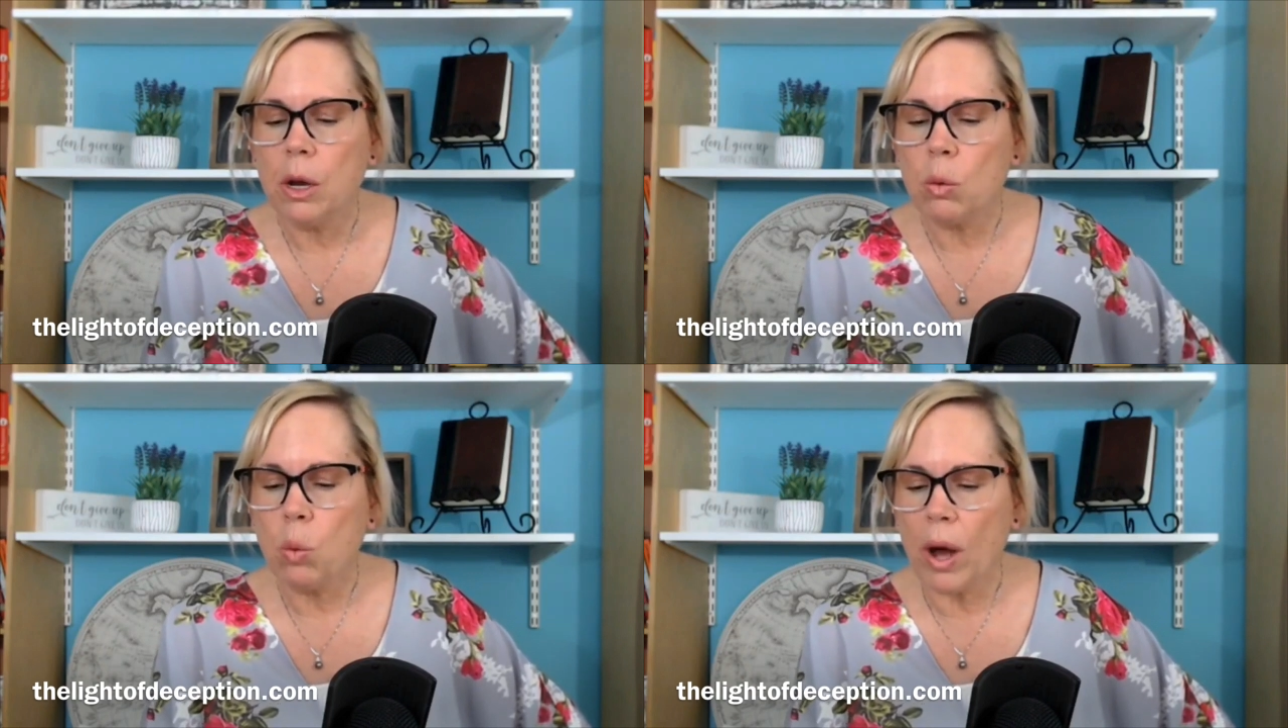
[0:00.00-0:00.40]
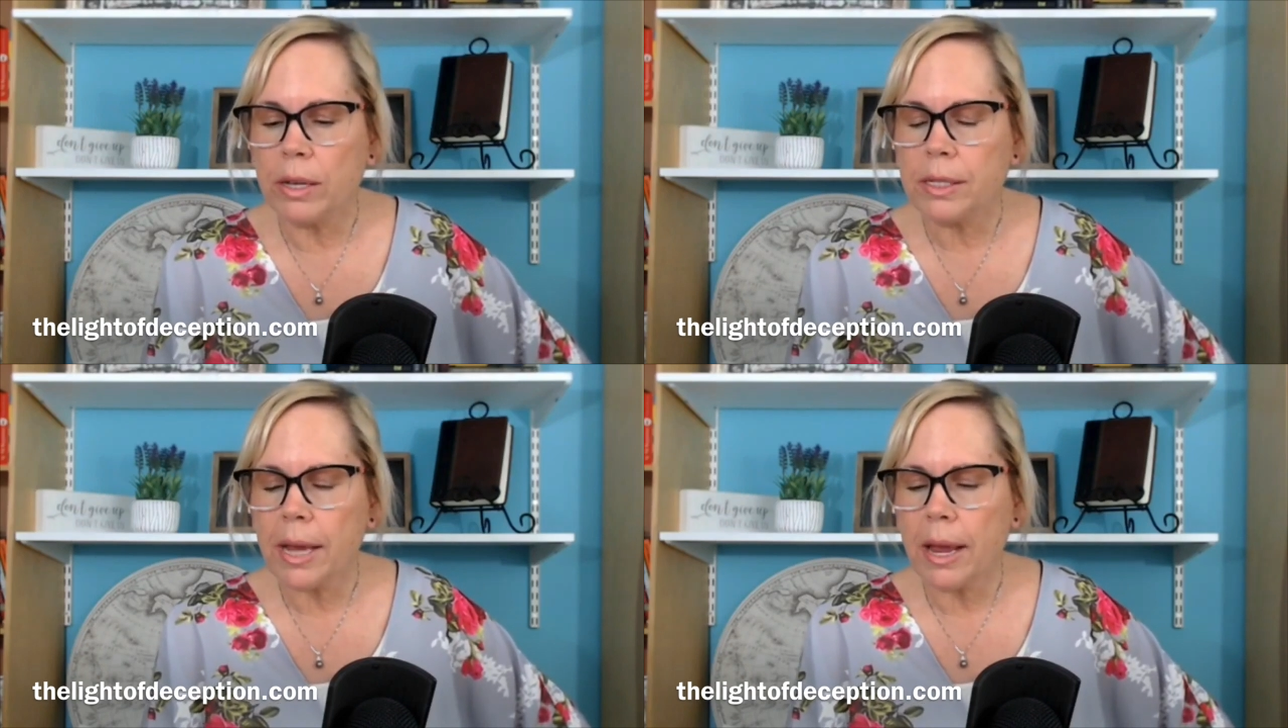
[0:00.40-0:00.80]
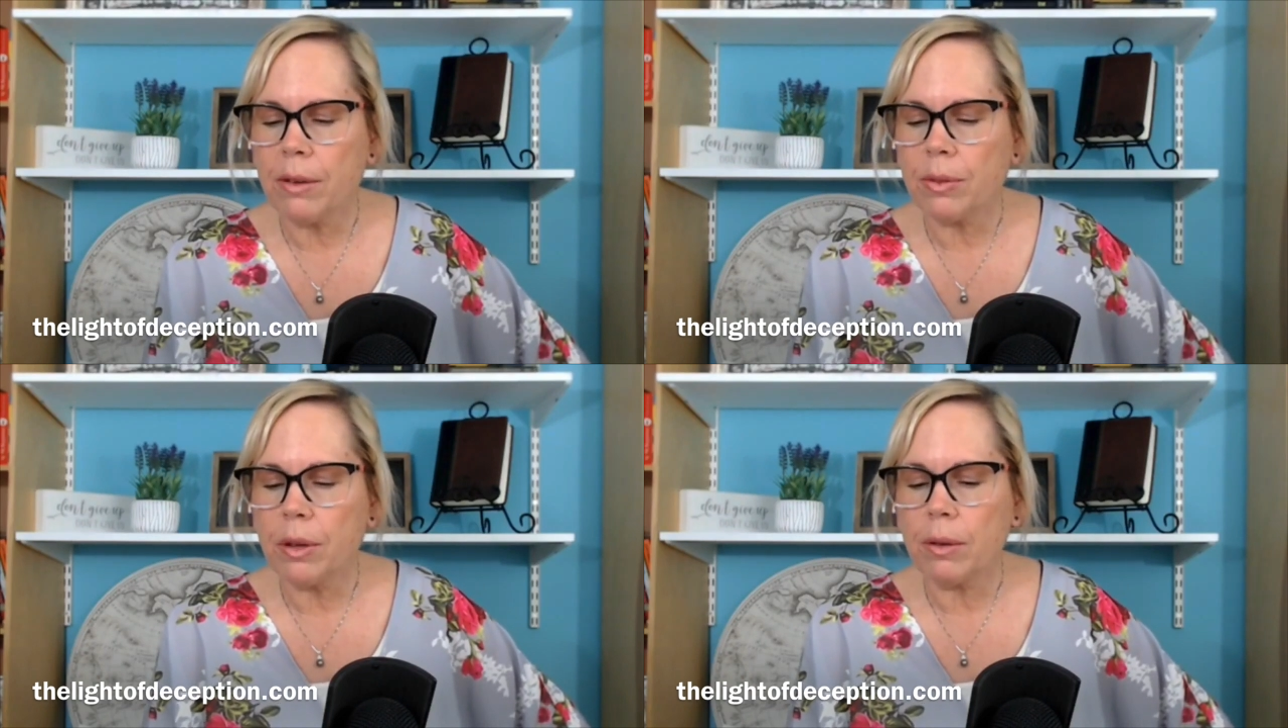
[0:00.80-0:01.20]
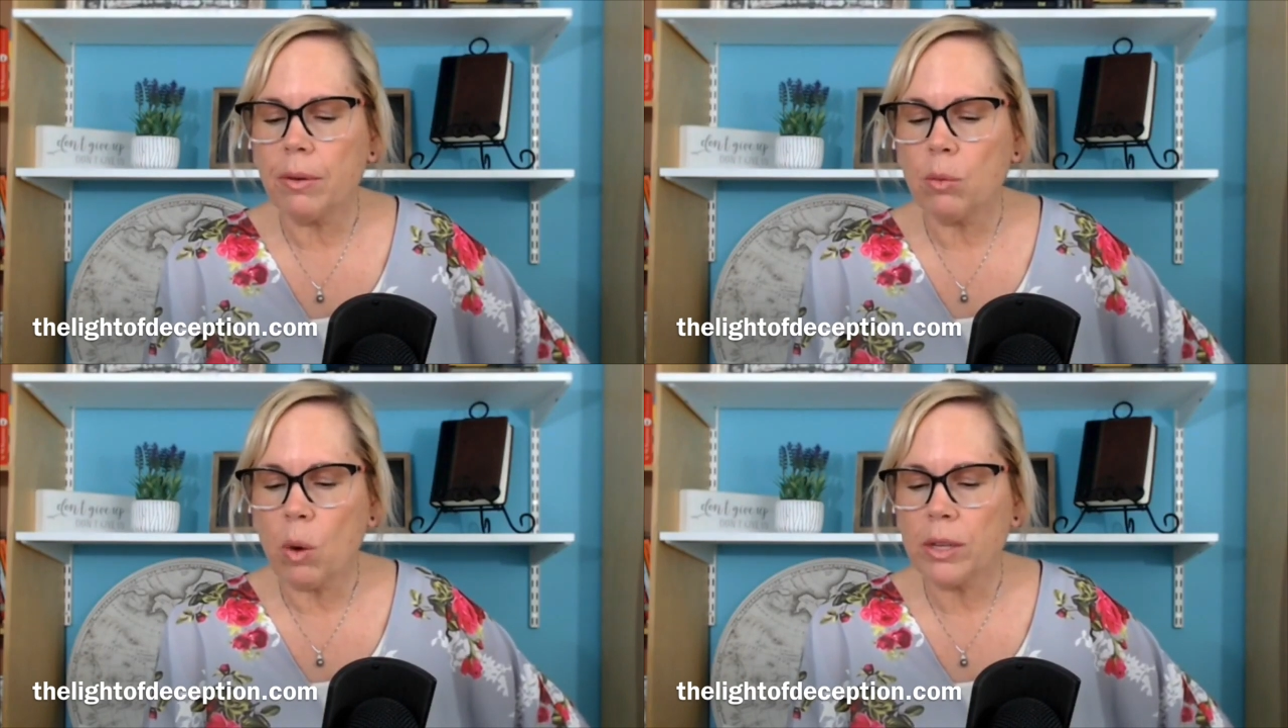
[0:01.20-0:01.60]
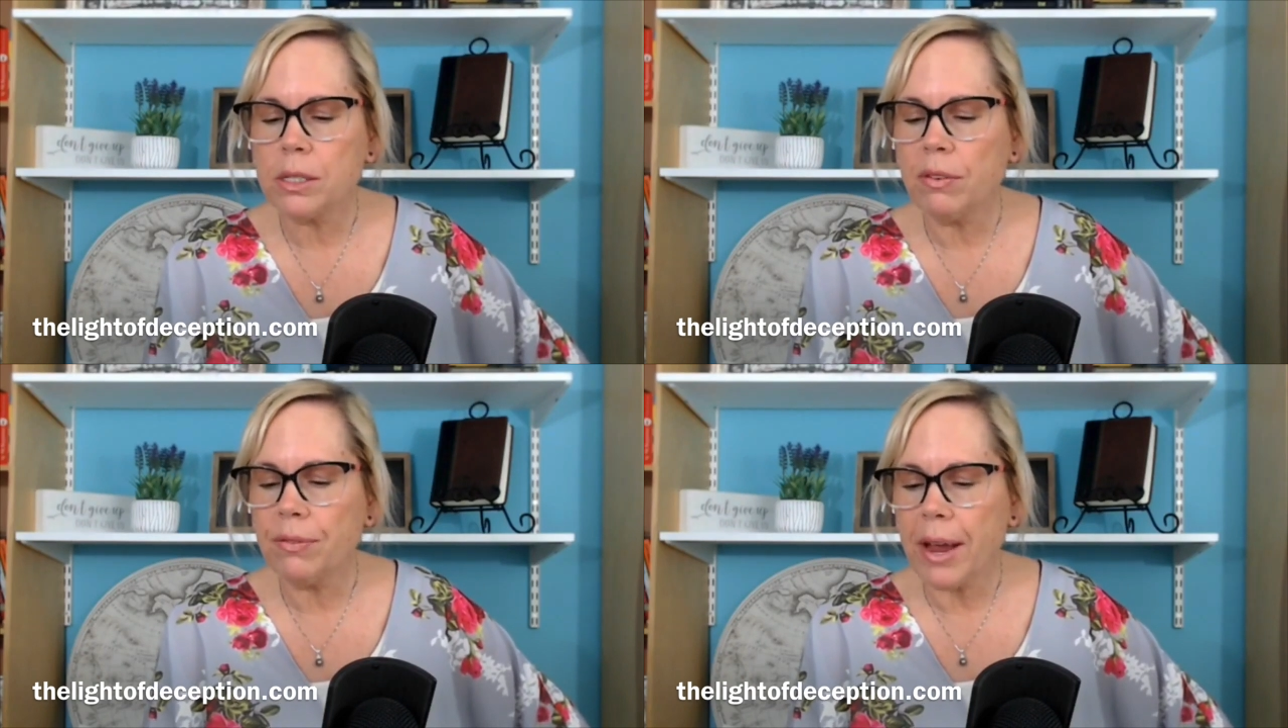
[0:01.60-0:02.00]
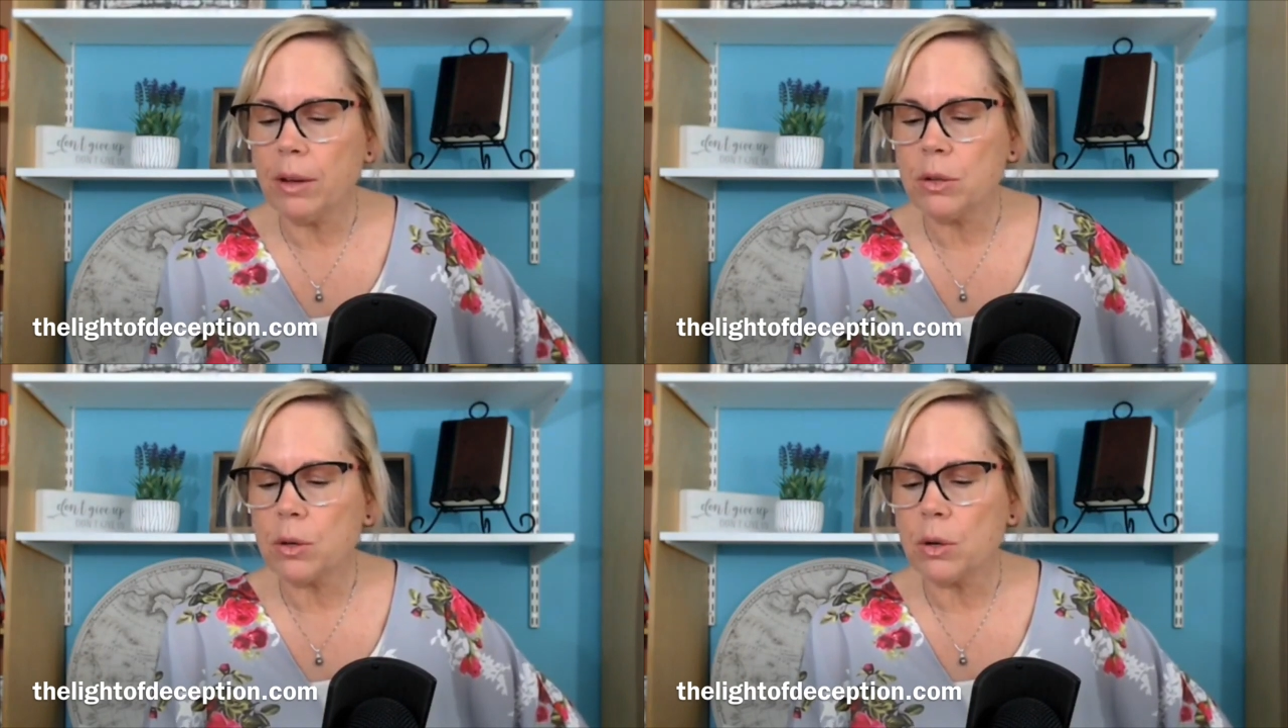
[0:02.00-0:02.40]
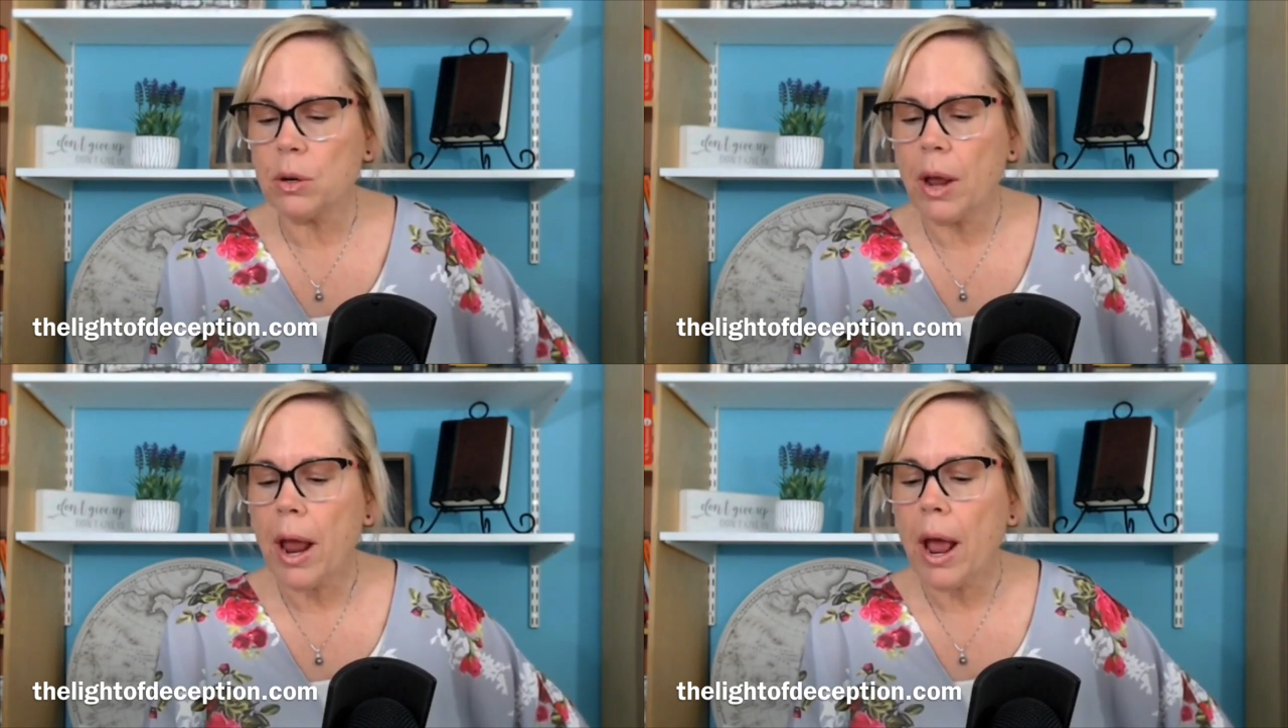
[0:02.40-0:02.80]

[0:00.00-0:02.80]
was the founder